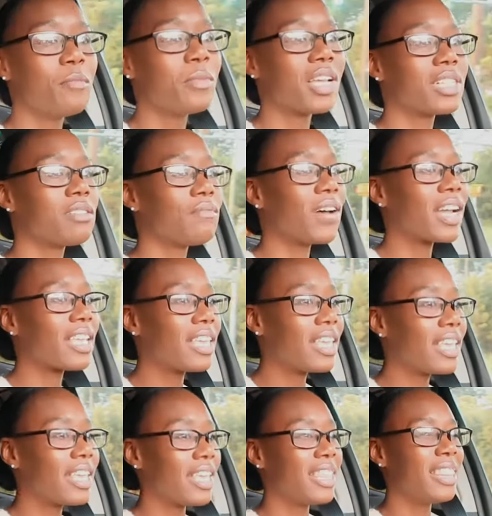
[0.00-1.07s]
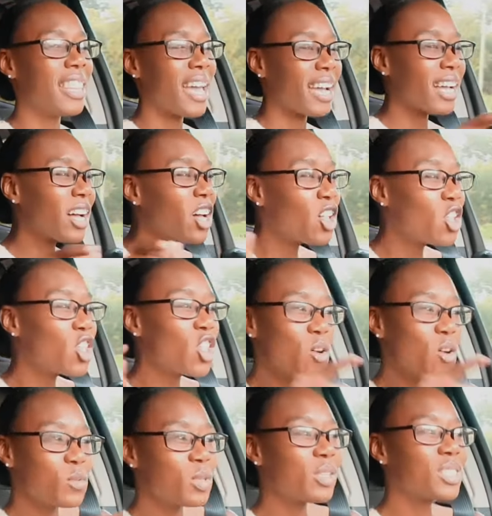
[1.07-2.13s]
because if I can get in that
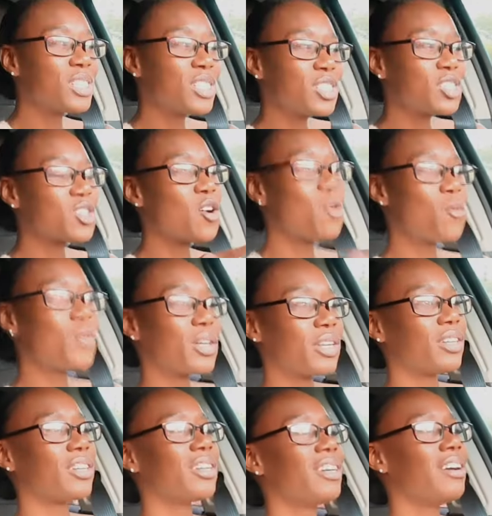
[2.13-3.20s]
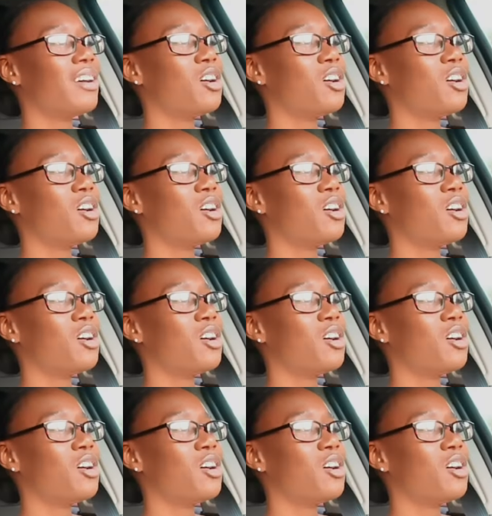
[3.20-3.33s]
closest corner,